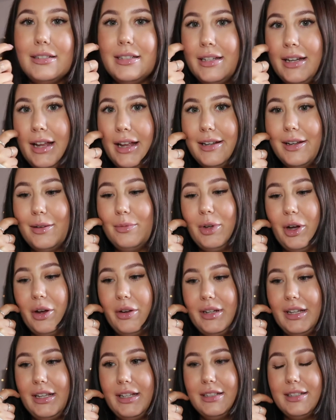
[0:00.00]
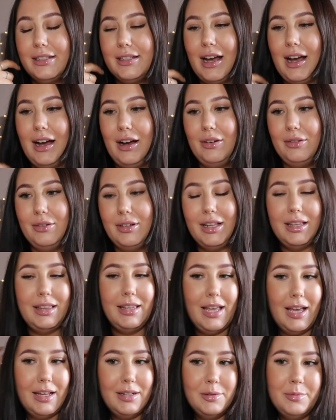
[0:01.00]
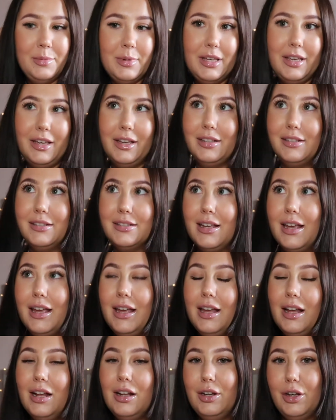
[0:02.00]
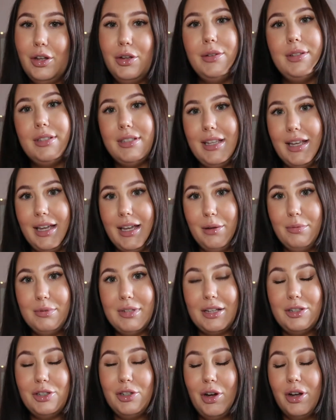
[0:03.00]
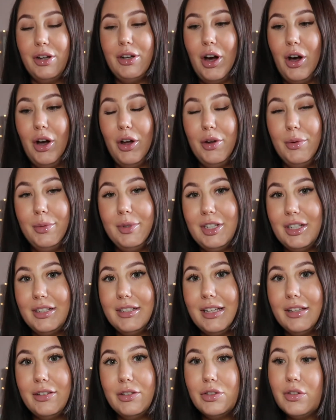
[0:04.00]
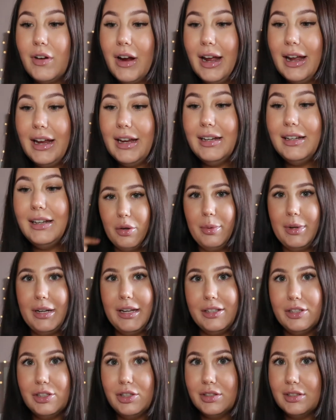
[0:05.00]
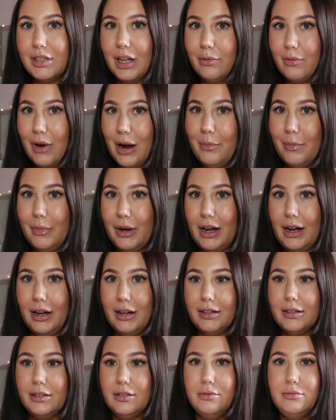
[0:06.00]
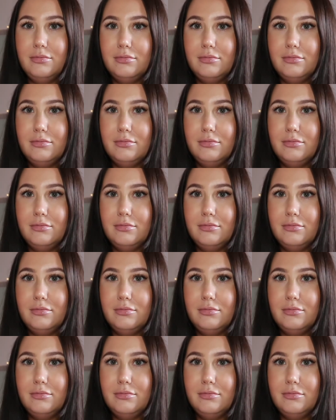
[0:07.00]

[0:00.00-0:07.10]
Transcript: didn't end up going into town in the end because Lucy was actually going home and she had to get the train. So we literally just, like, ran back